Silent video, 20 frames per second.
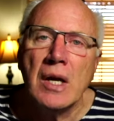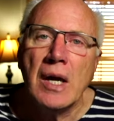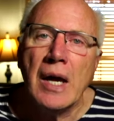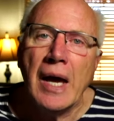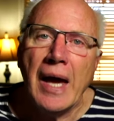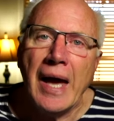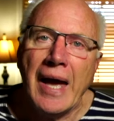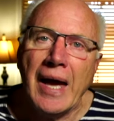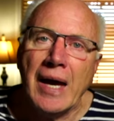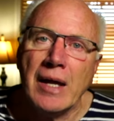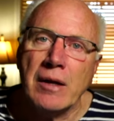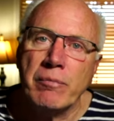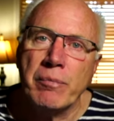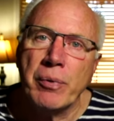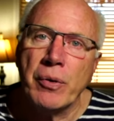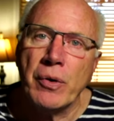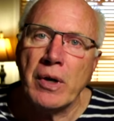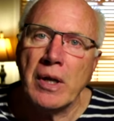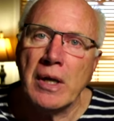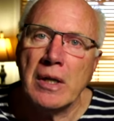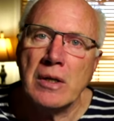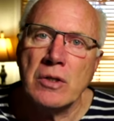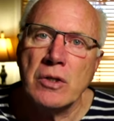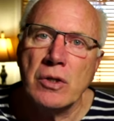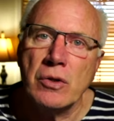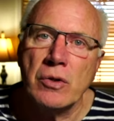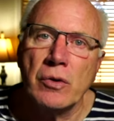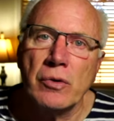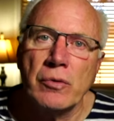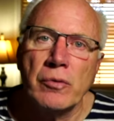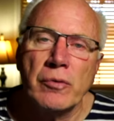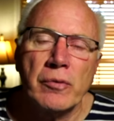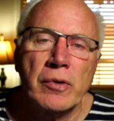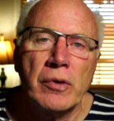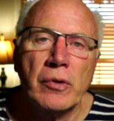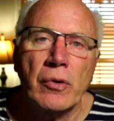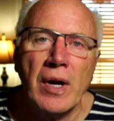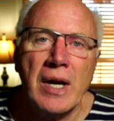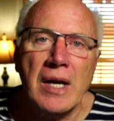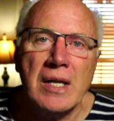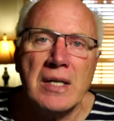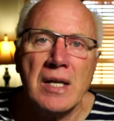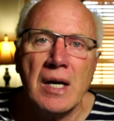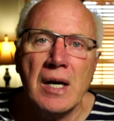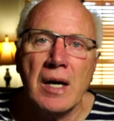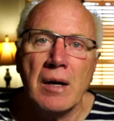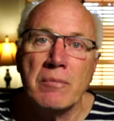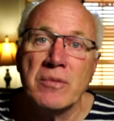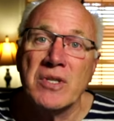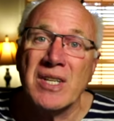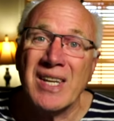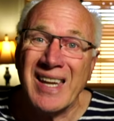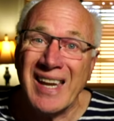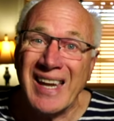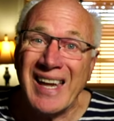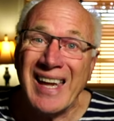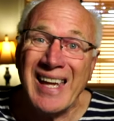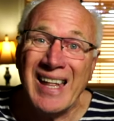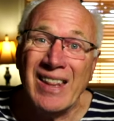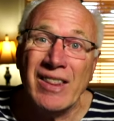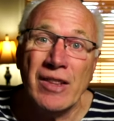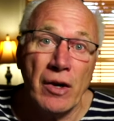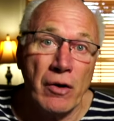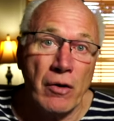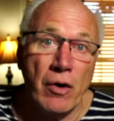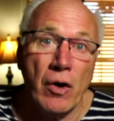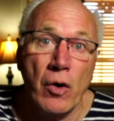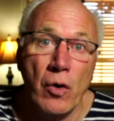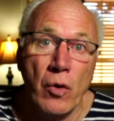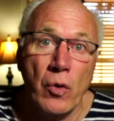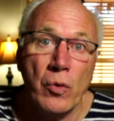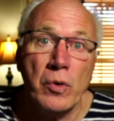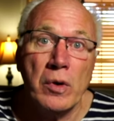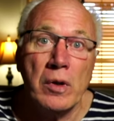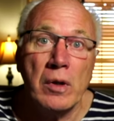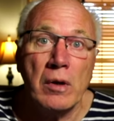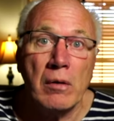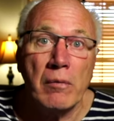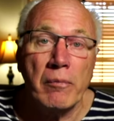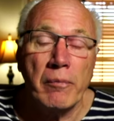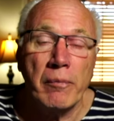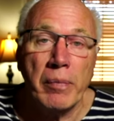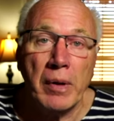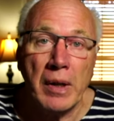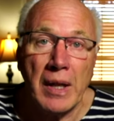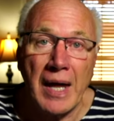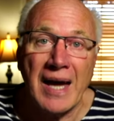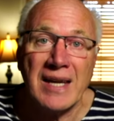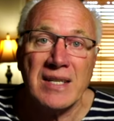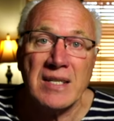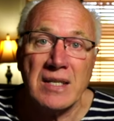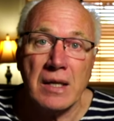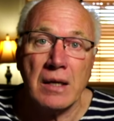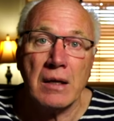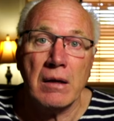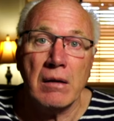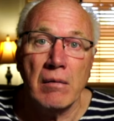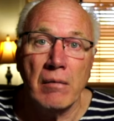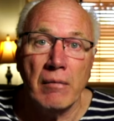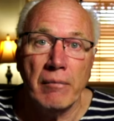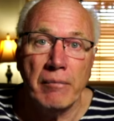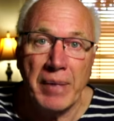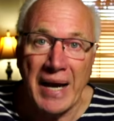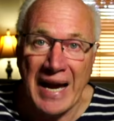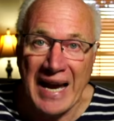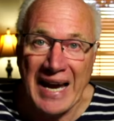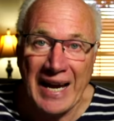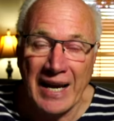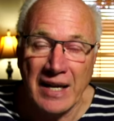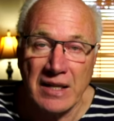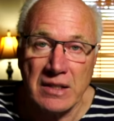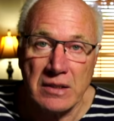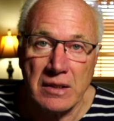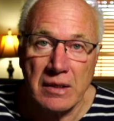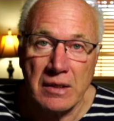and put into the gray tubs in their own plastic bags.